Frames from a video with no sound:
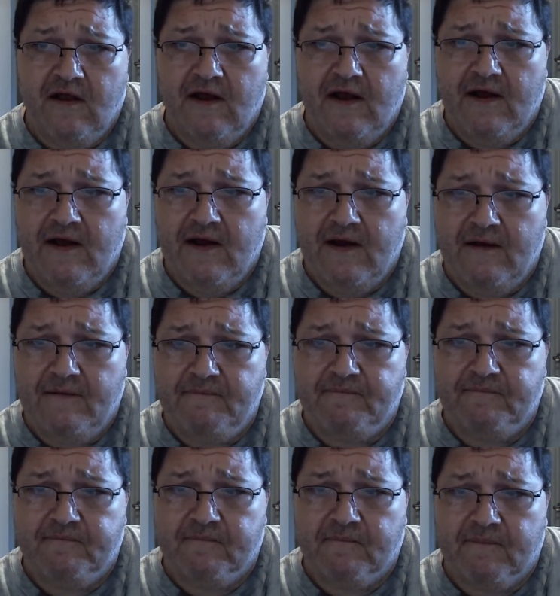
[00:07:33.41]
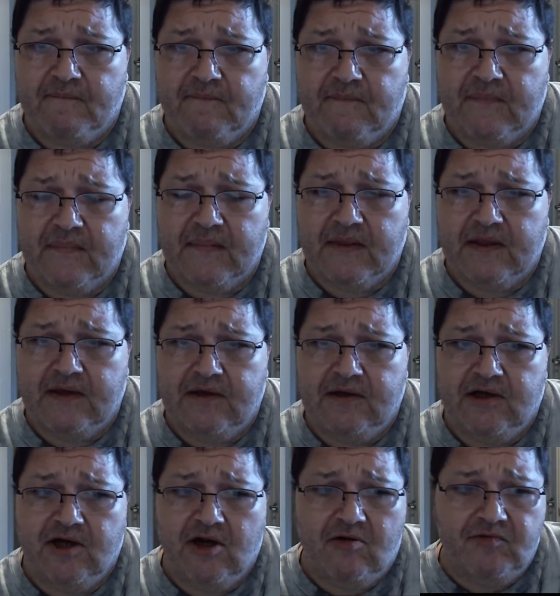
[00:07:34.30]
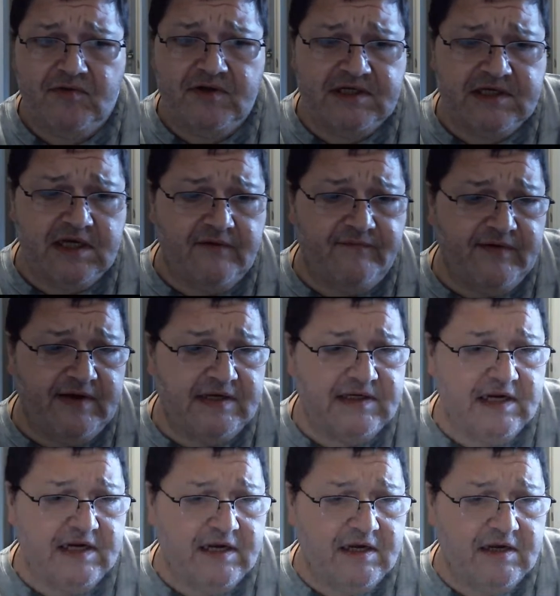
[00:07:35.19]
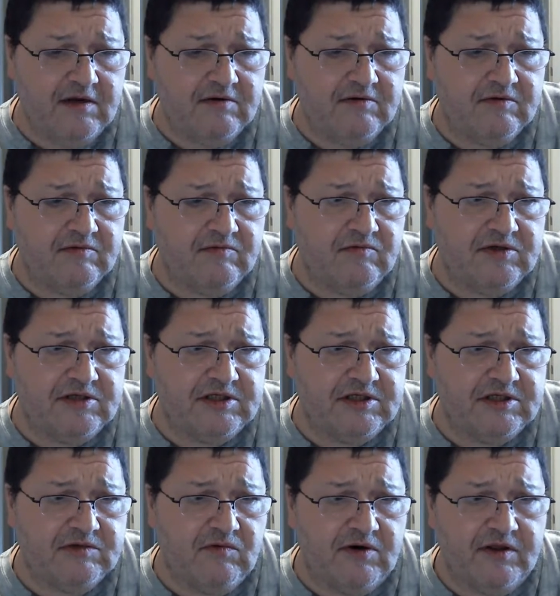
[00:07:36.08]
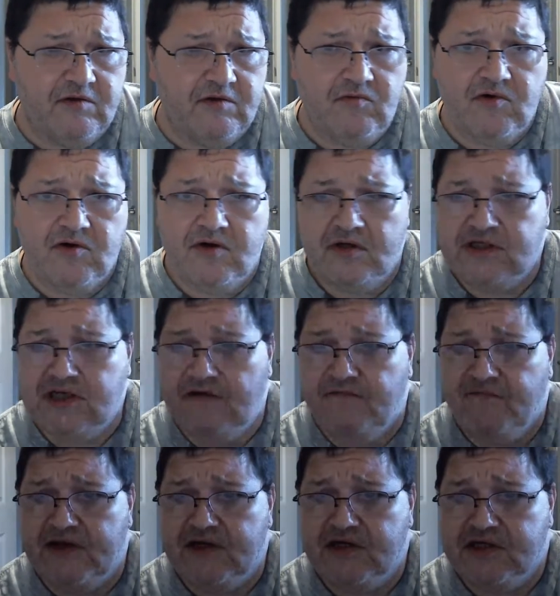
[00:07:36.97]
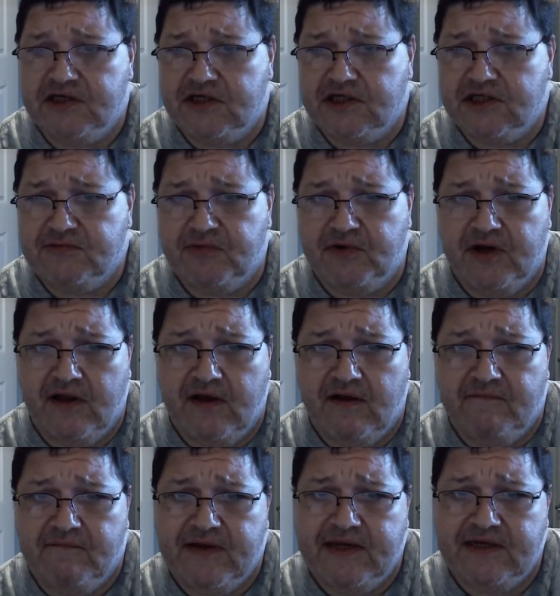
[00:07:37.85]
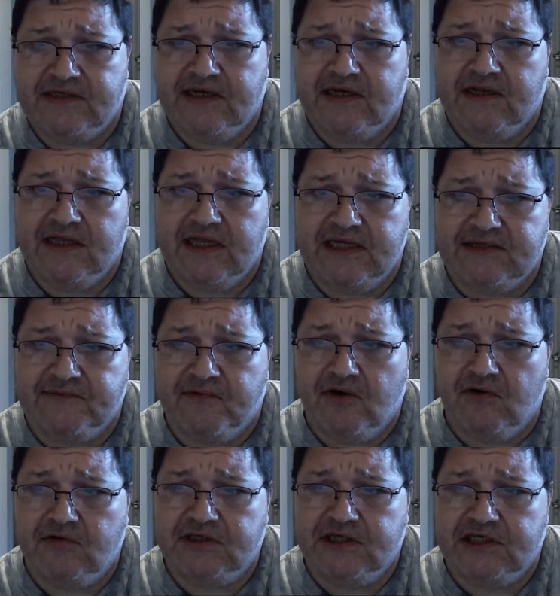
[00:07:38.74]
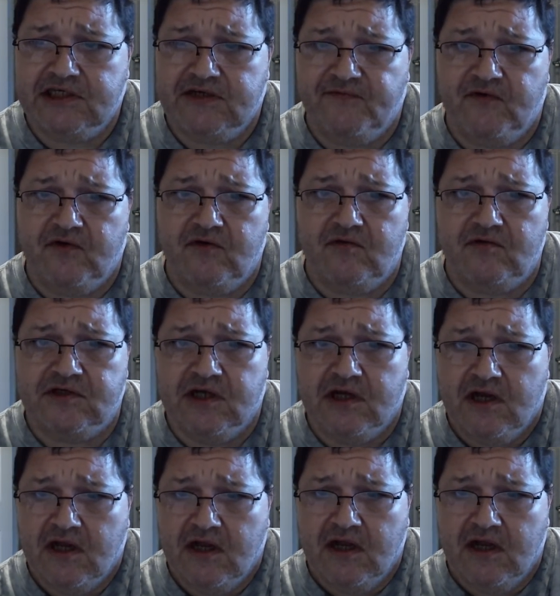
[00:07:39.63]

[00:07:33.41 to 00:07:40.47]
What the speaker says: The TV dinner was one of the worst inventions, but eating less processed foods